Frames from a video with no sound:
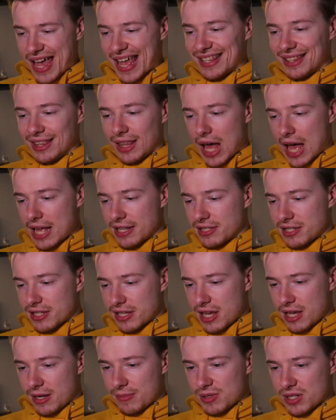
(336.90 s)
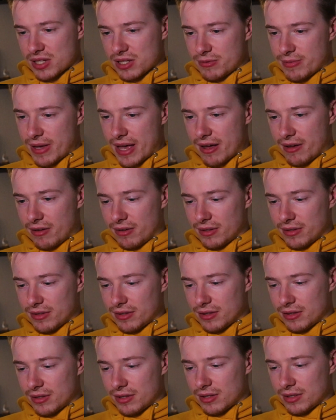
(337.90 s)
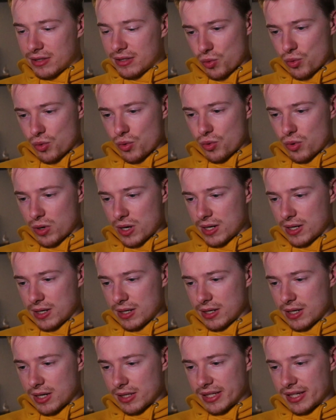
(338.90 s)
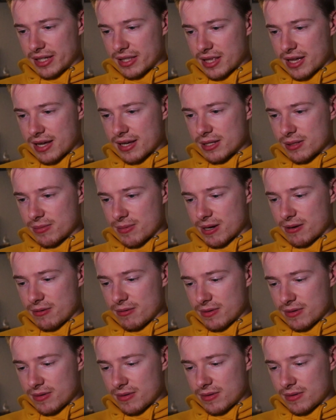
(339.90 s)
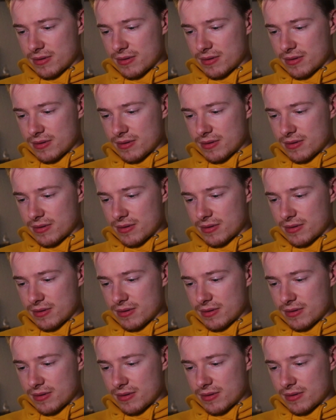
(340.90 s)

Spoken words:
and landscapes as well. Ooh, I like that as well.